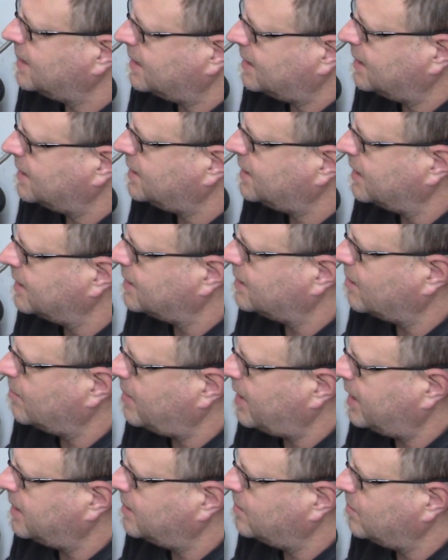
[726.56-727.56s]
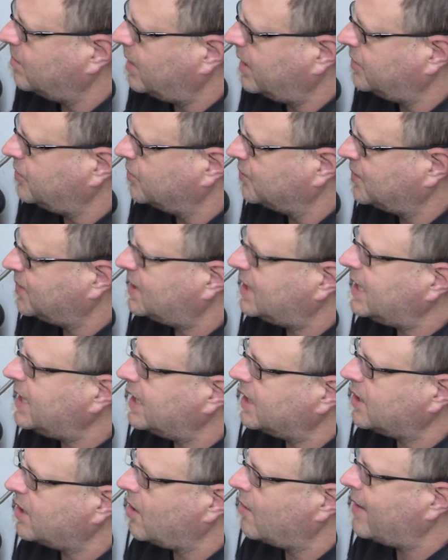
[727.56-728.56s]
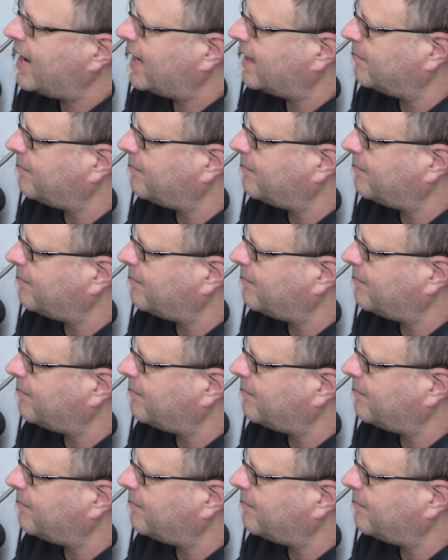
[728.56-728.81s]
the system, and you'll see it go out of